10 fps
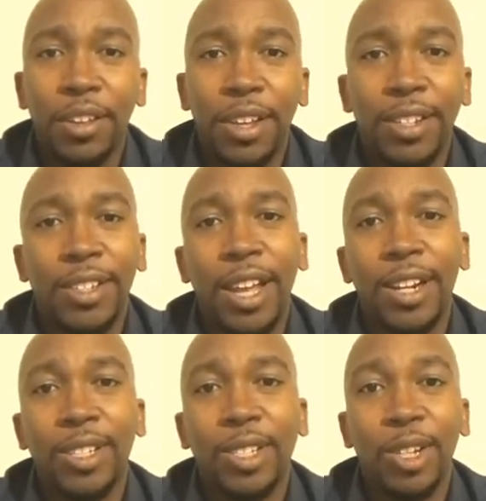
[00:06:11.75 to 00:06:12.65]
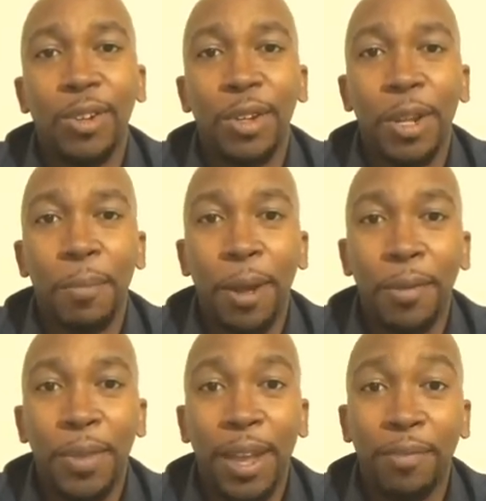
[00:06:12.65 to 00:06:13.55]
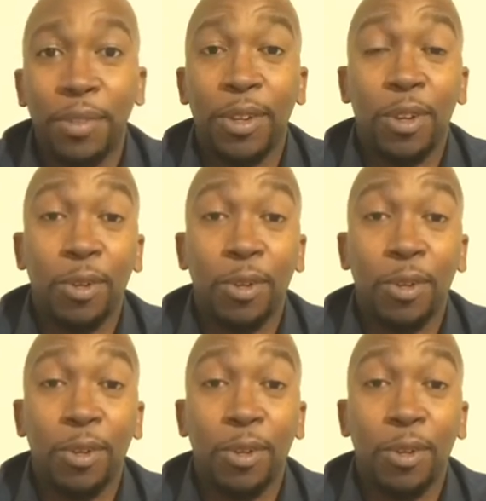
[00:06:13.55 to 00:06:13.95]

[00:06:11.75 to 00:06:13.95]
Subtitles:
It is not necessarily about that the